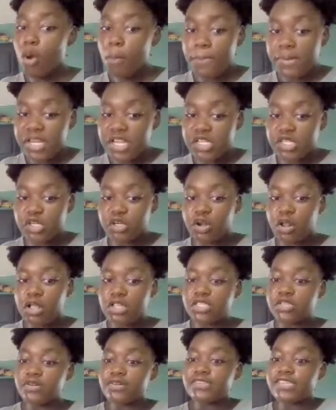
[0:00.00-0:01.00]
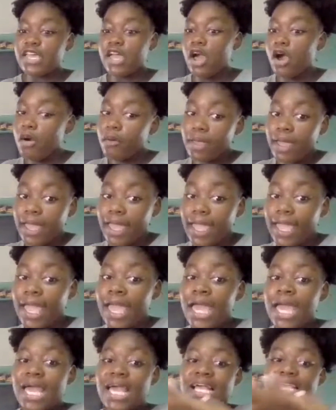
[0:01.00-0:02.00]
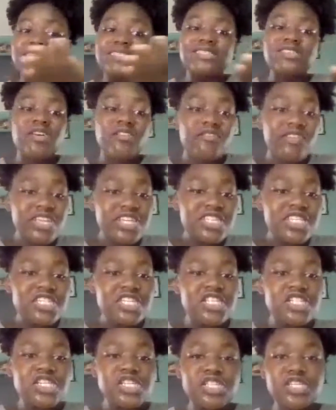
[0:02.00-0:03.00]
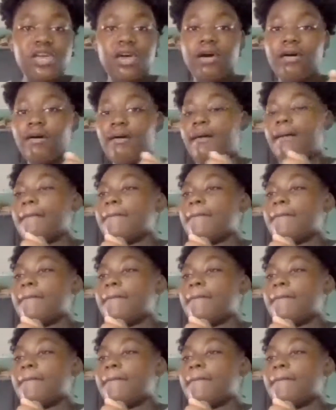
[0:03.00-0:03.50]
Nope, it didn't turn on. So I was like, okay, it's still vintage.